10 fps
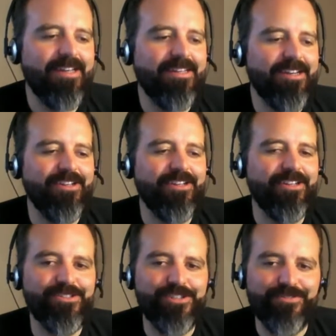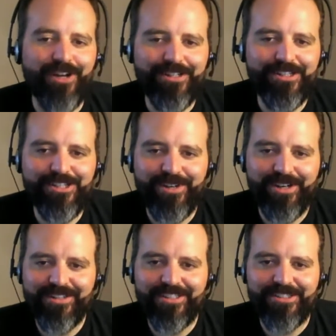and then you can use the volume and
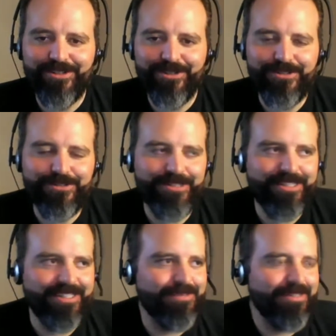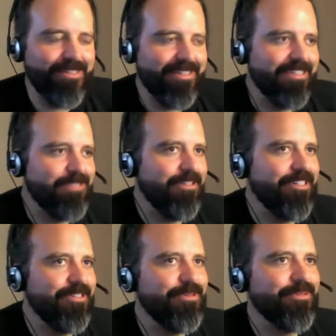all the controls work. It's pretty
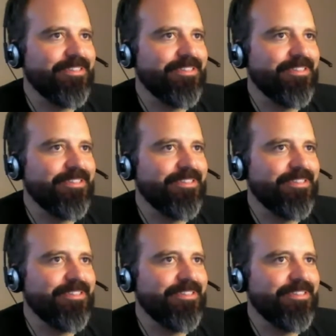cool.